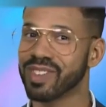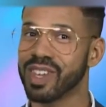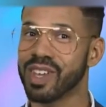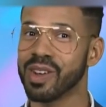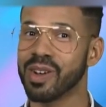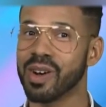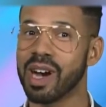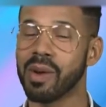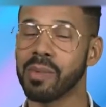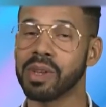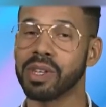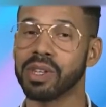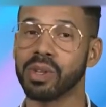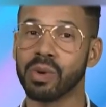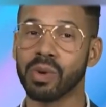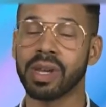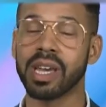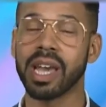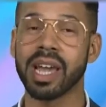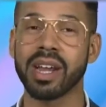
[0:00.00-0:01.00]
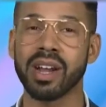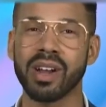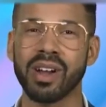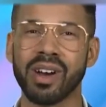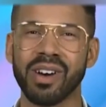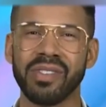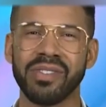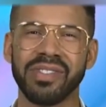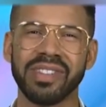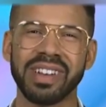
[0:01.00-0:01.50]
You know how we do, kicking it
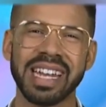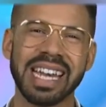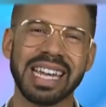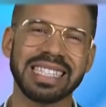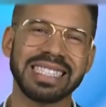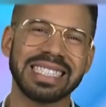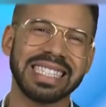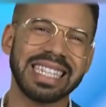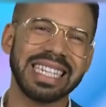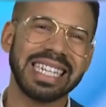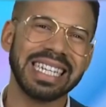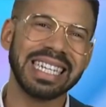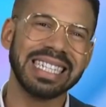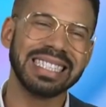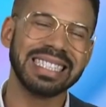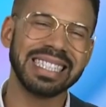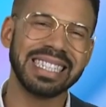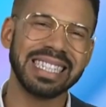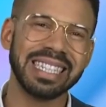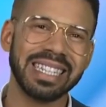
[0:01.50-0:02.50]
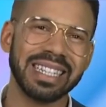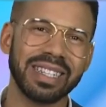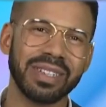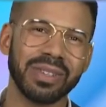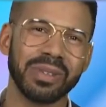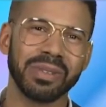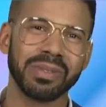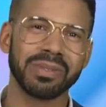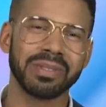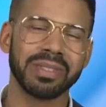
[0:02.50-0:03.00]
off nice and easy, a
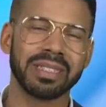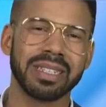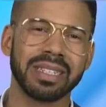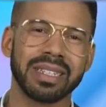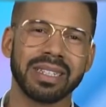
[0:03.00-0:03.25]
little